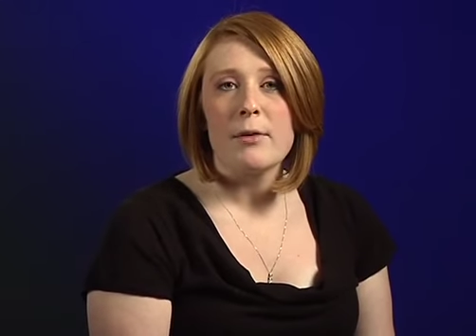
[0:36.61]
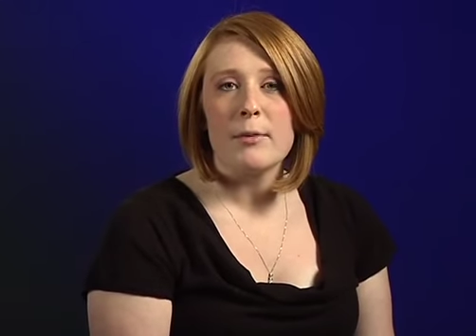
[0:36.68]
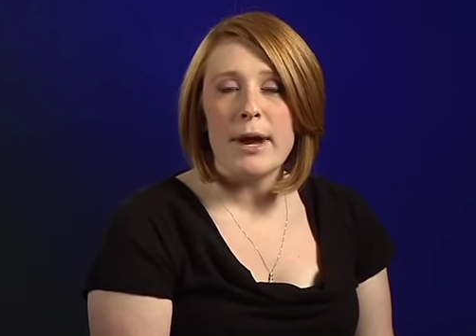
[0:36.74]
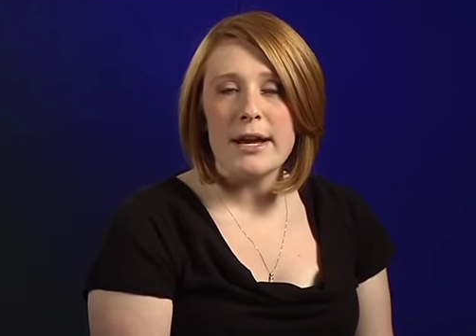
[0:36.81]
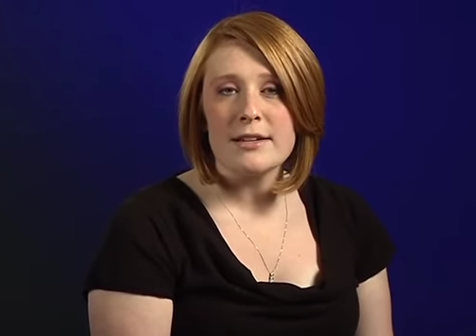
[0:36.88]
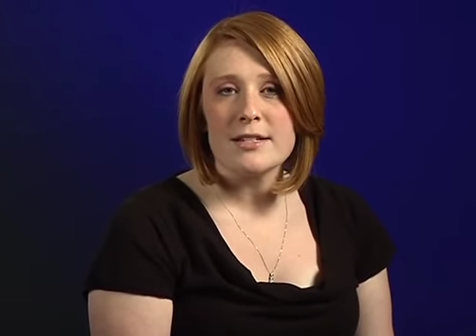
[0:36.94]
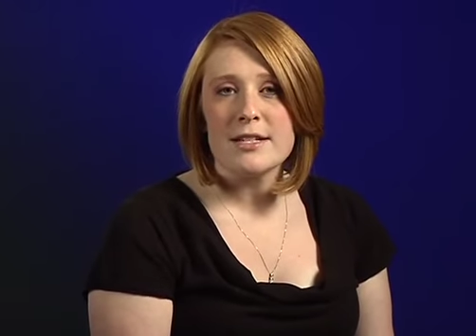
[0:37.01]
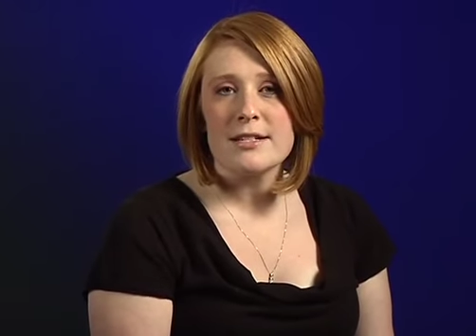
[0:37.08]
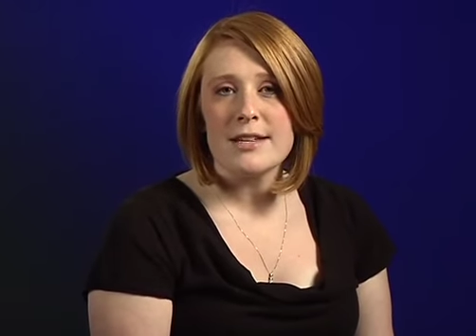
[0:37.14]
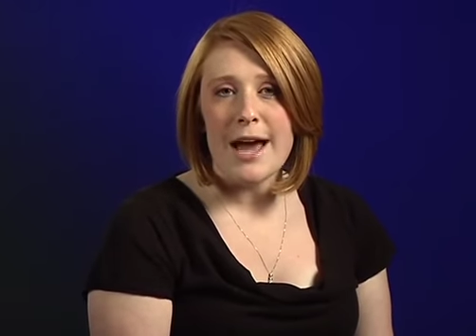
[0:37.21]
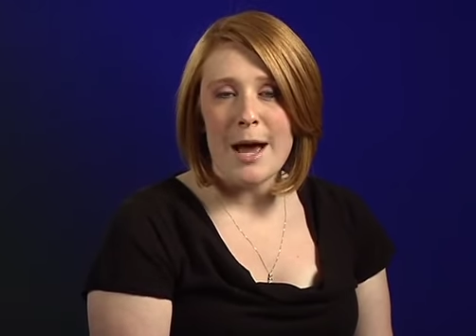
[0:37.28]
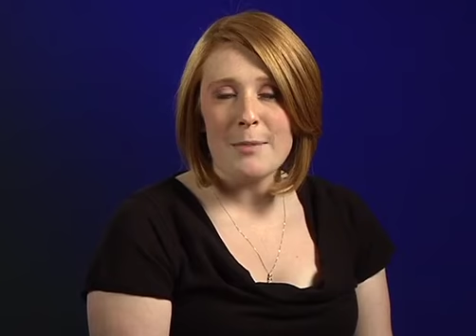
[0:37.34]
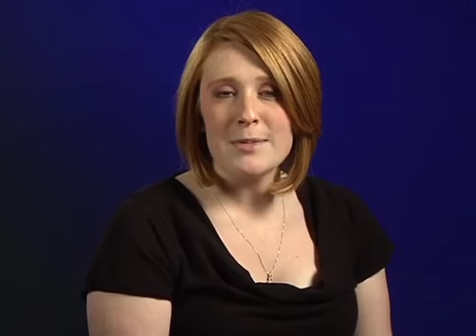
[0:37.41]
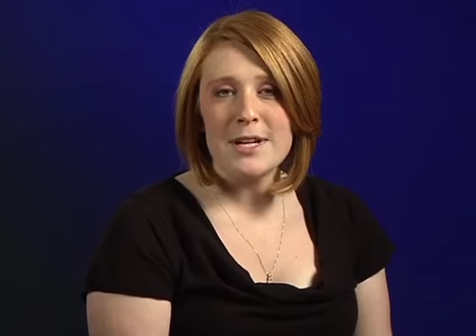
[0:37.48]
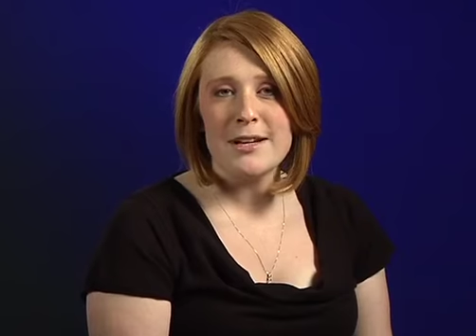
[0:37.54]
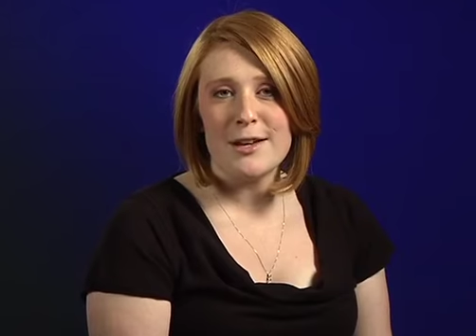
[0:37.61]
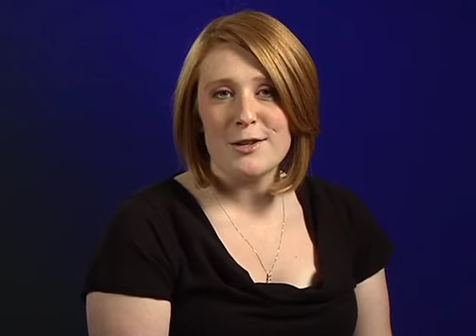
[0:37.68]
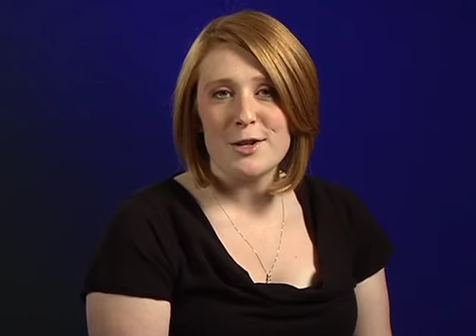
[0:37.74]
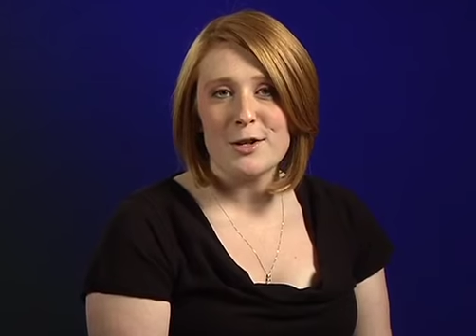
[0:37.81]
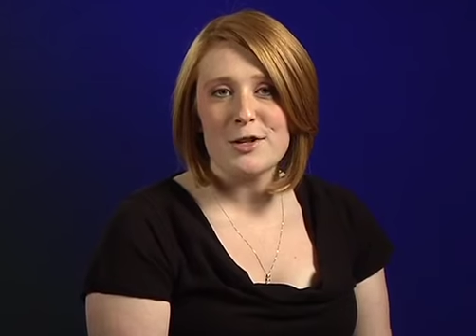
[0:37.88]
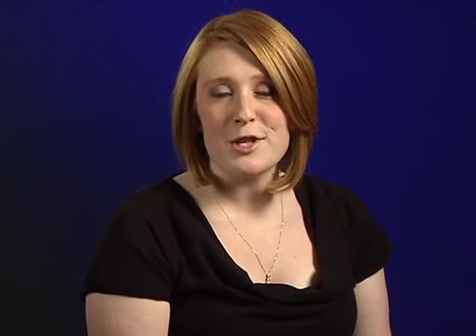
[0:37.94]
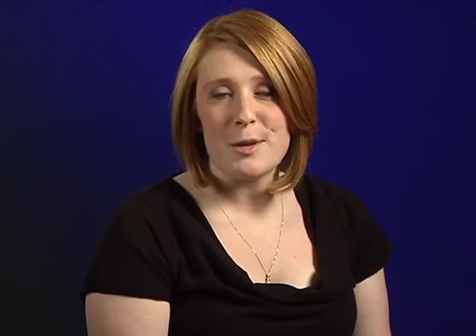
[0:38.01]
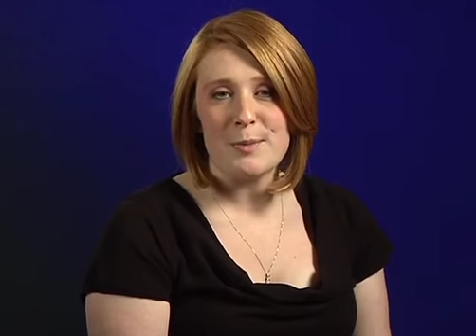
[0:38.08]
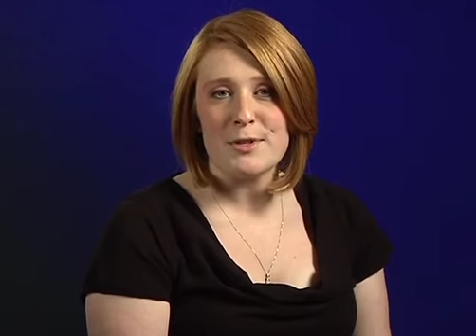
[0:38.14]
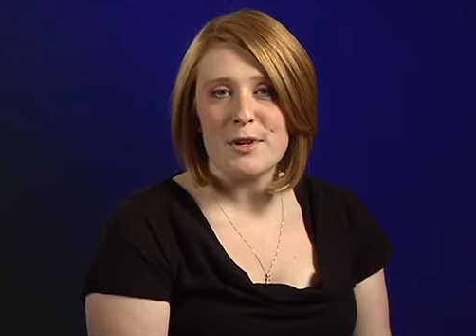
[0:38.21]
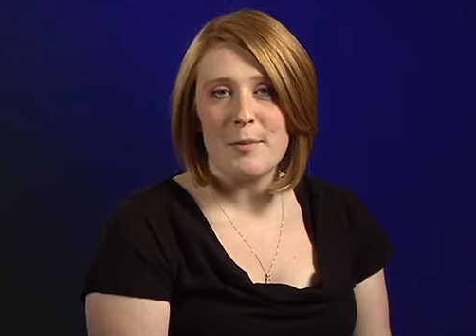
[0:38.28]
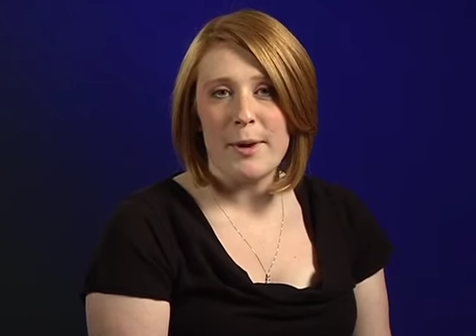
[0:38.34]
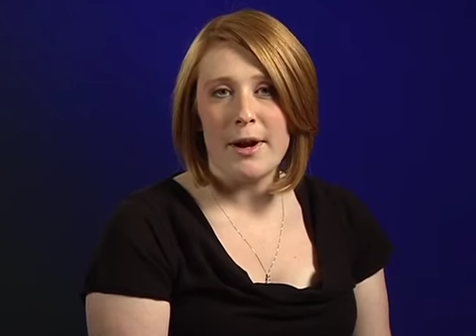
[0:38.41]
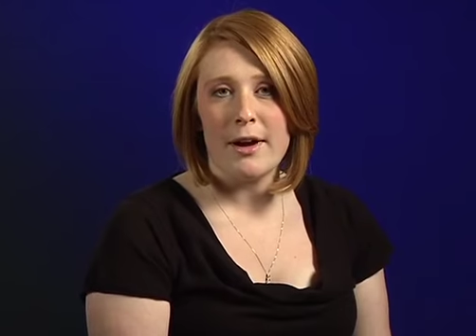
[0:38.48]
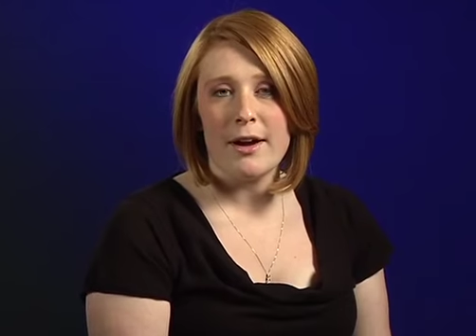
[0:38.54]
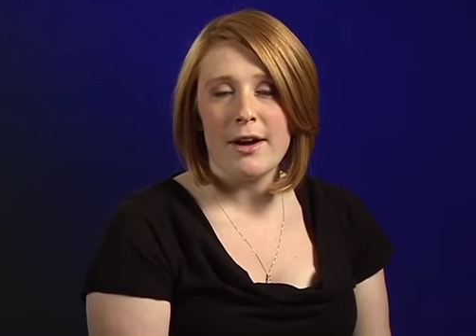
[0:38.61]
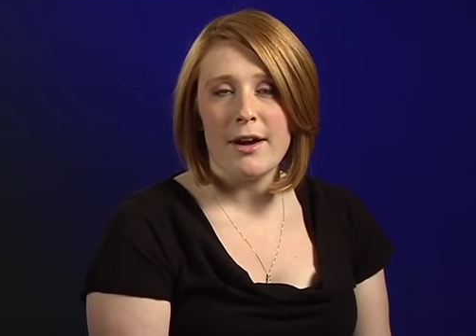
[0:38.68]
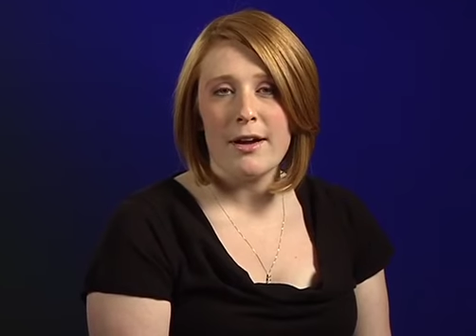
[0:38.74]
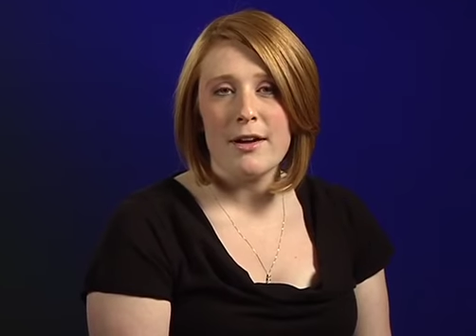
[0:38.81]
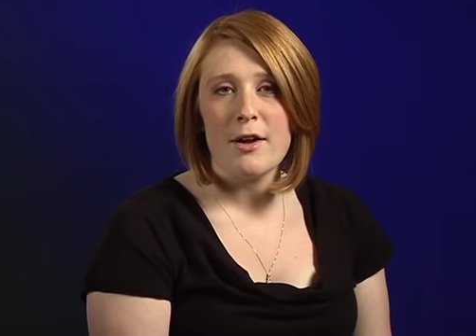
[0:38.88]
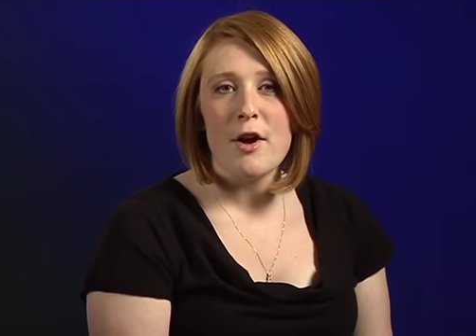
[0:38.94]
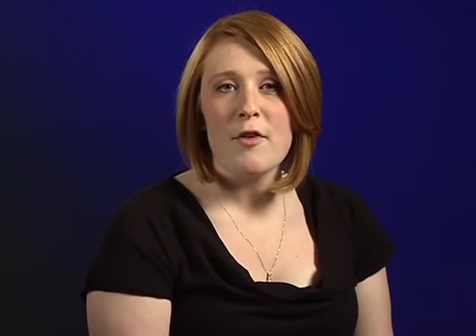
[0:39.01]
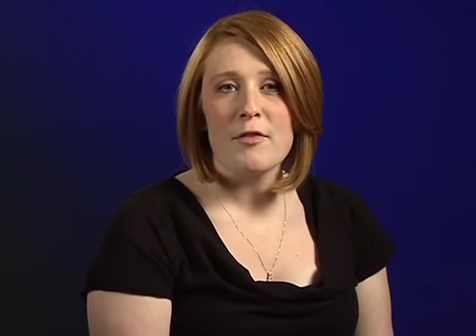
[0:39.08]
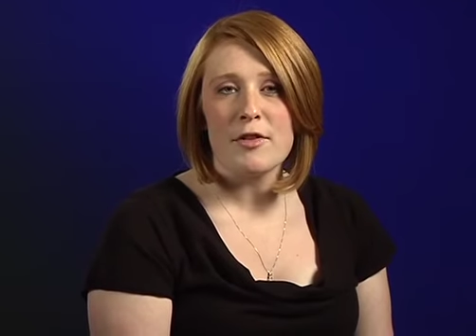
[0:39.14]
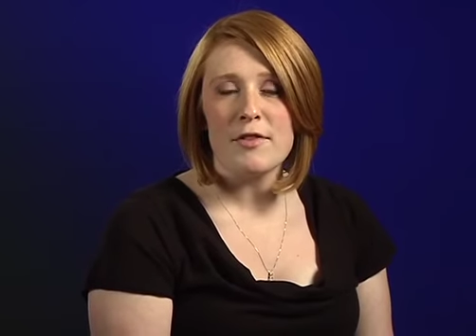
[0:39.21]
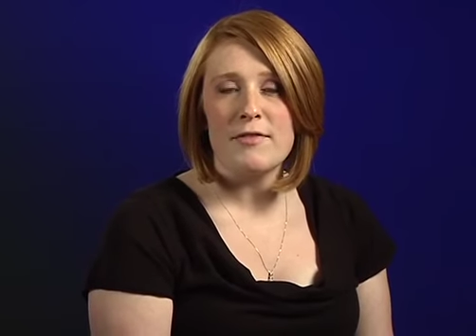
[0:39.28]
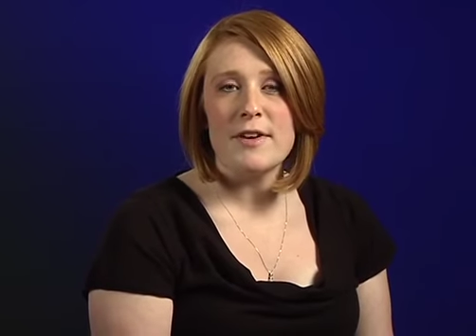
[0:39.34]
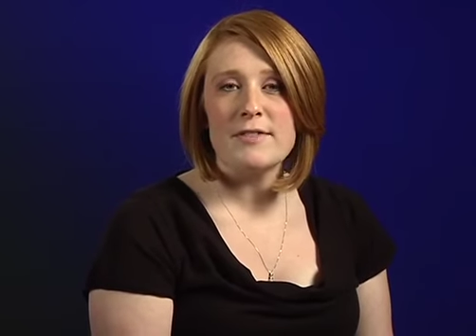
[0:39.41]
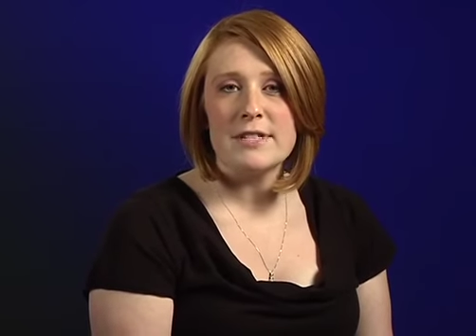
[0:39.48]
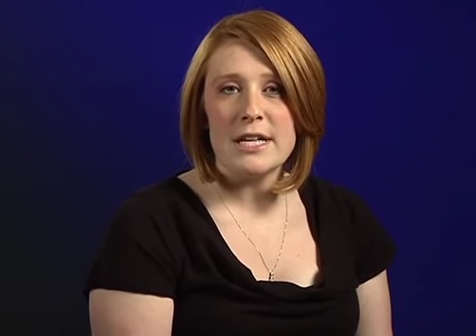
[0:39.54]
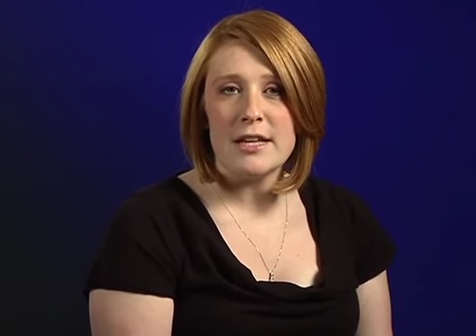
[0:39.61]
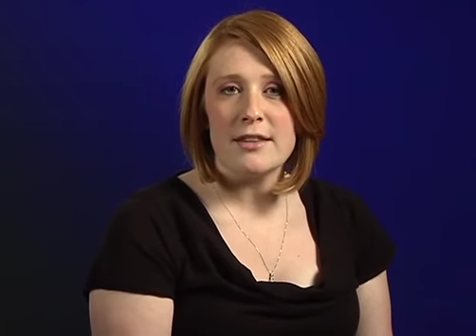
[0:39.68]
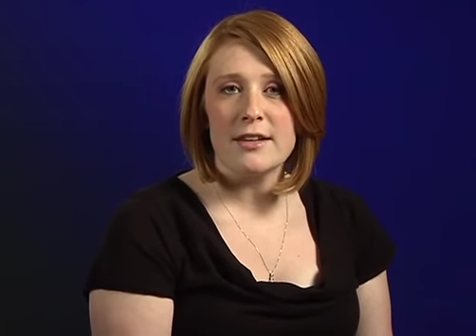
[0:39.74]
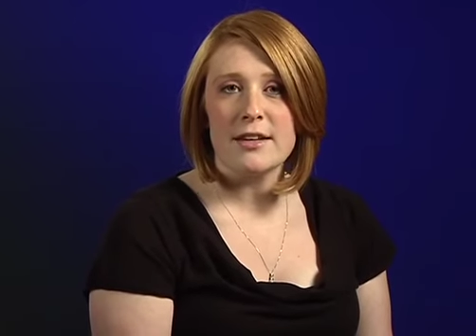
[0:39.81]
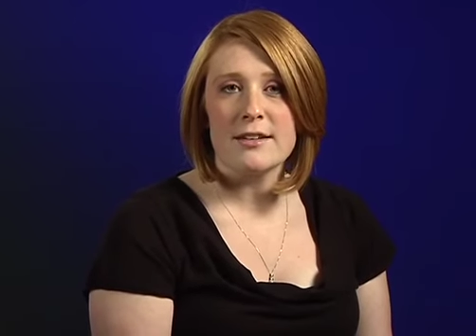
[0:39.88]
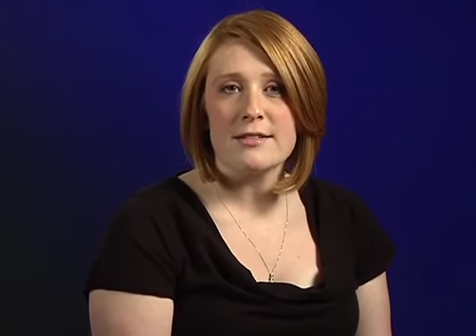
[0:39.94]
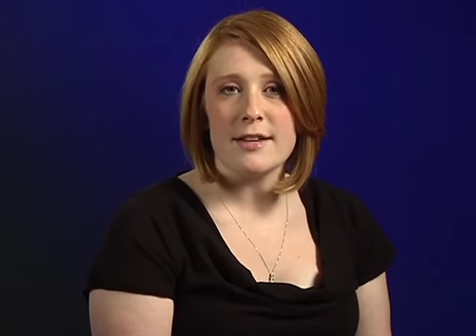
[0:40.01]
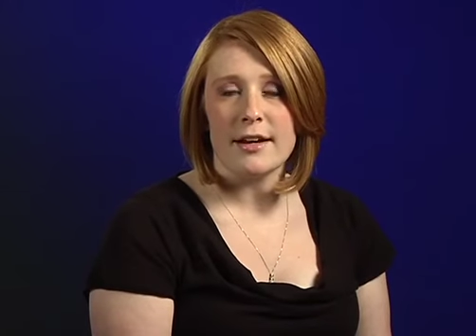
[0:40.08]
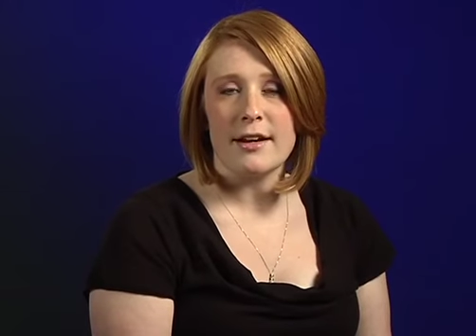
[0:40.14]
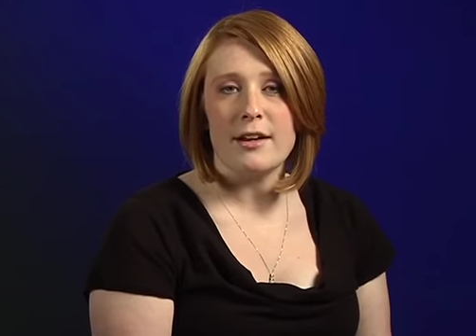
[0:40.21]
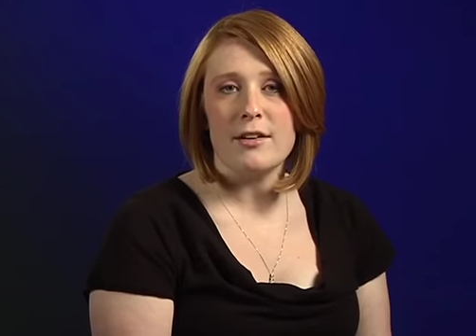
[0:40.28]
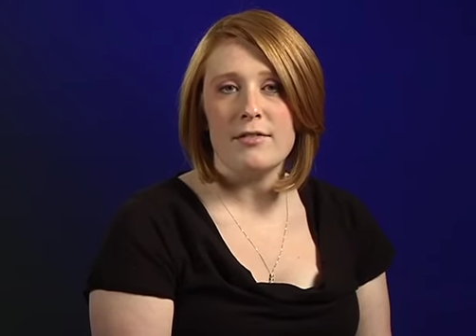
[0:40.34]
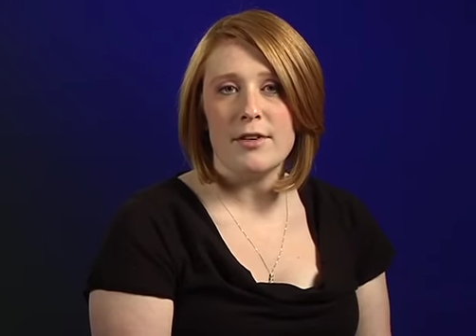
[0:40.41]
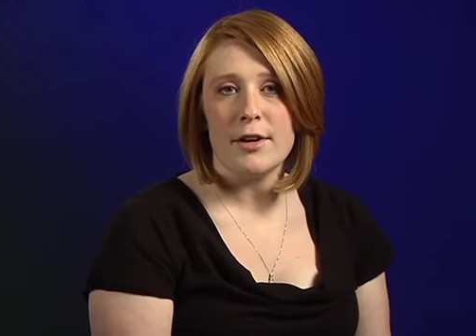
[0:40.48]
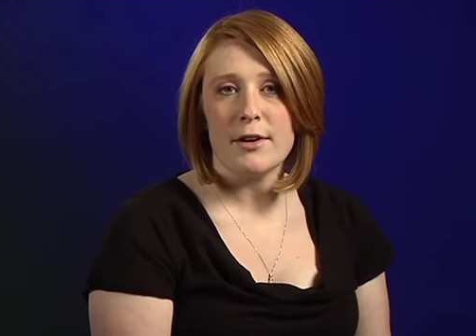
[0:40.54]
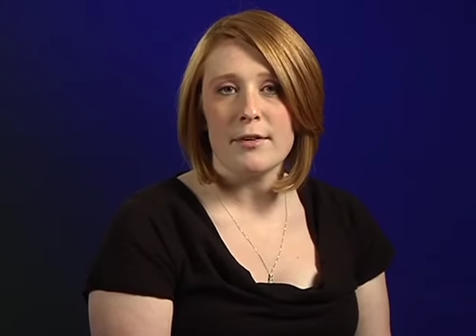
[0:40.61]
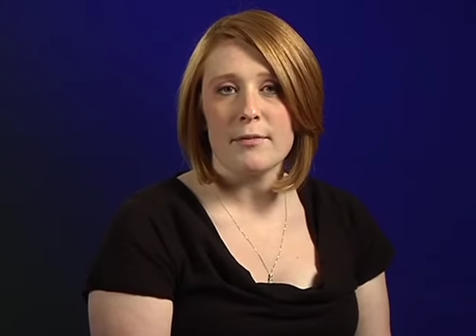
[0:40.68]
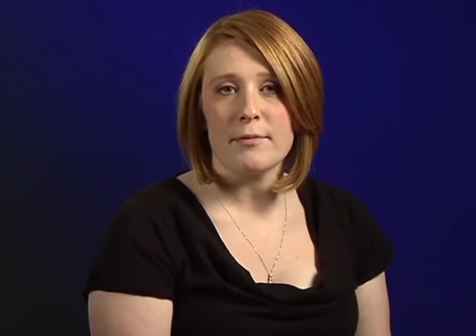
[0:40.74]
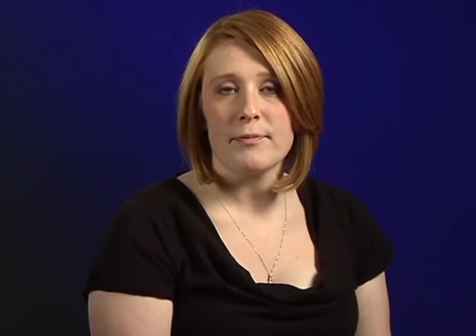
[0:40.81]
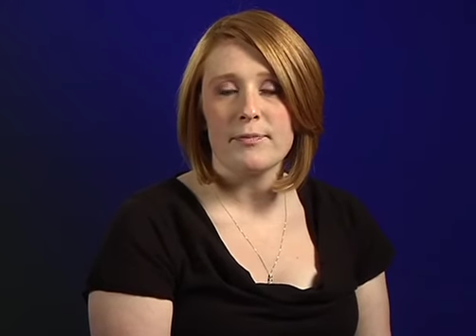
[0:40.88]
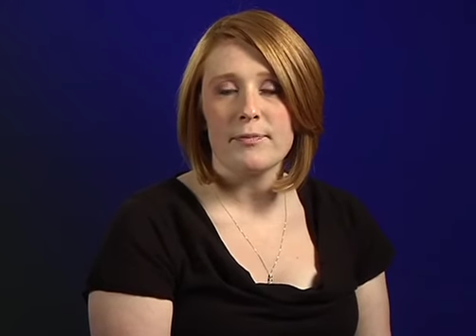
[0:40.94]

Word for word: ranks in the top 10 internships in America for the 15th consecutive year.